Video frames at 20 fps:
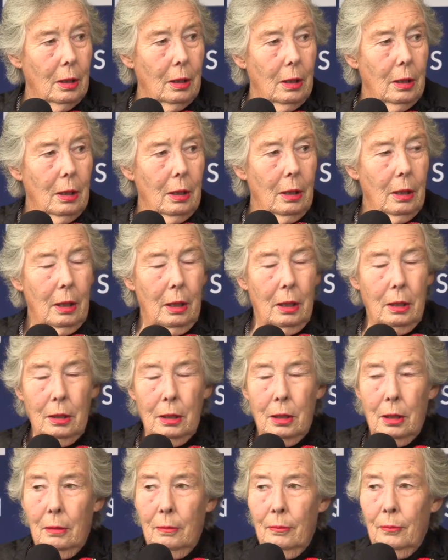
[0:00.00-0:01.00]

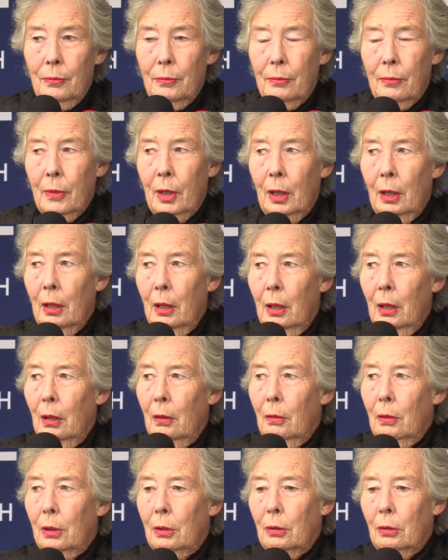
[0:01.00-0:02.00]
and we
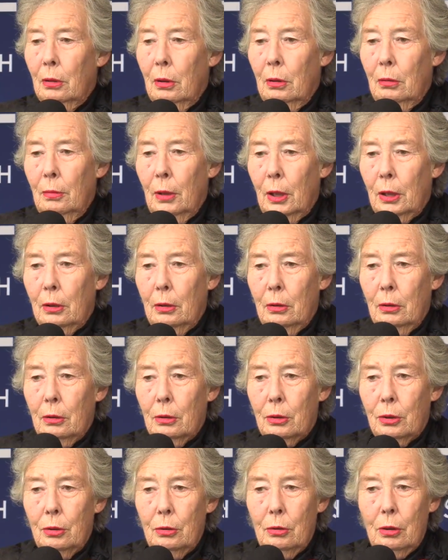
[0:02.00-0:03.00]
thought, oh my gosh,
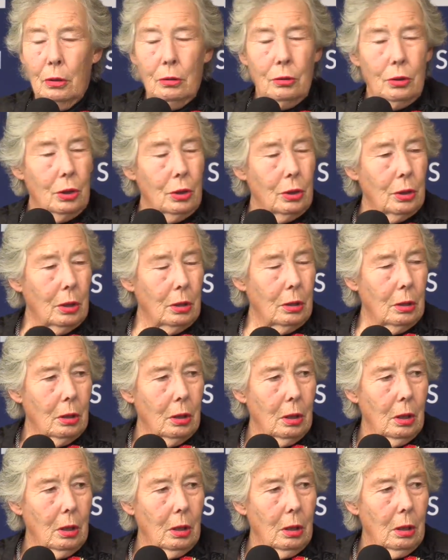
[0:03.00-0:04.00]
you know, she said
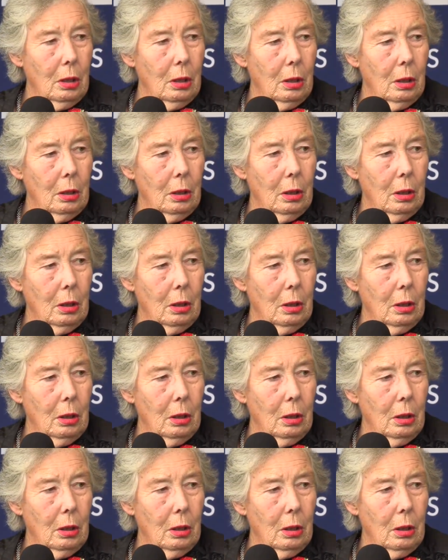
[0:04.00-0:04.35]
it